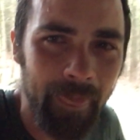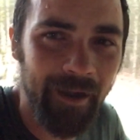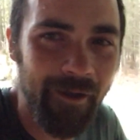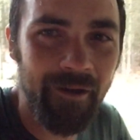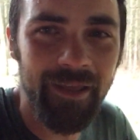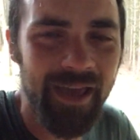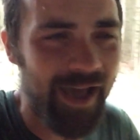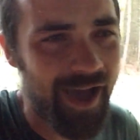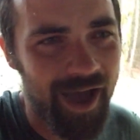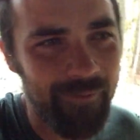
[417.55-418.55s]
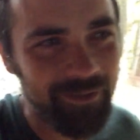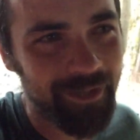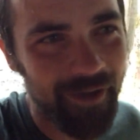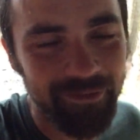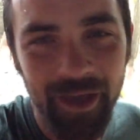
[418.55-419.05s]
You know, I'm a
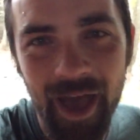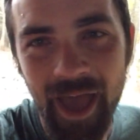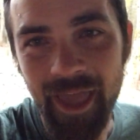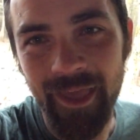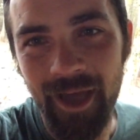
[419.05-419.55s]
tough guy.